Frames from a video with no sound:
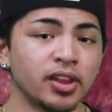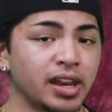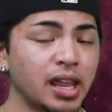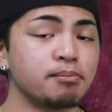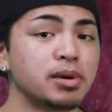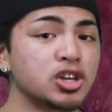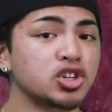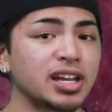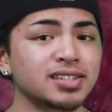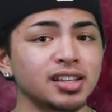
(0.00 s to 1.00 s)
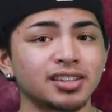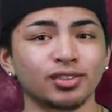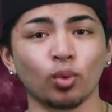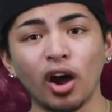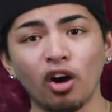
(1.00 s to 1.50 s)
The name Majestic
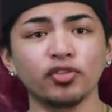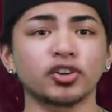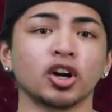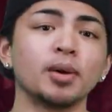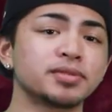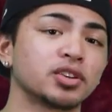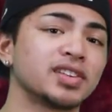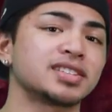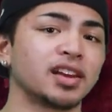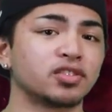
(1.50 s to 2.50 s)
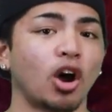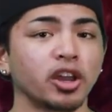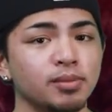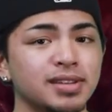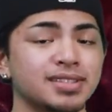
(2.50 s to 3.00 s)
twelve comes from the set of
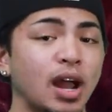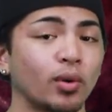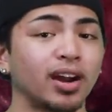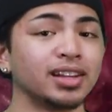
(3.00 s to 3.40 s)
documents that were